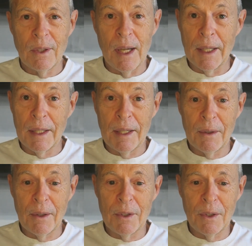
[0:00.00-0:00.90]
hanging out
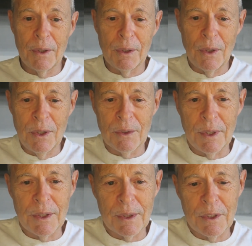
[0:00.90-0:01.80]
our dirty
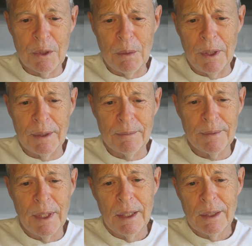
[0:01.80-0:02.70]
laundry, so to speak.
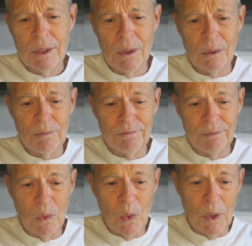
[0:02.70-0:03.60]
So
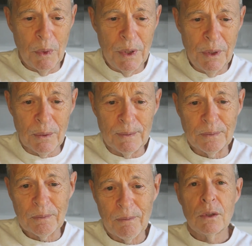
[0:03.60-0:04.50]
what do?
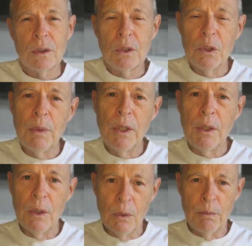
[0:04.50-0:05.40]
To be
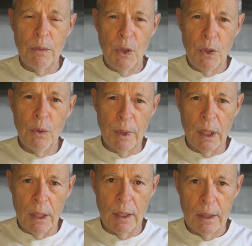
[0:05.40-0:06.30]

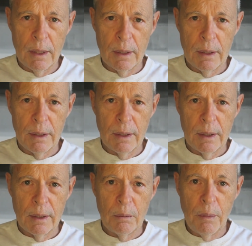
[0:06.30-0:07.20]
human
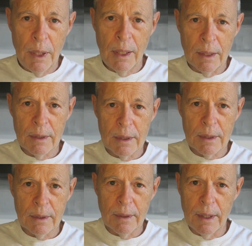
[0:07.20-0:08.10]

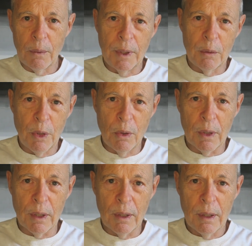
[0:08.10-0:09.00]
means that we are
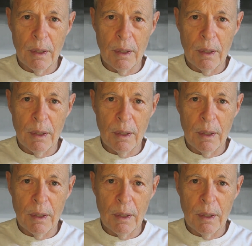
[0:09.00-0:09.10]
broken.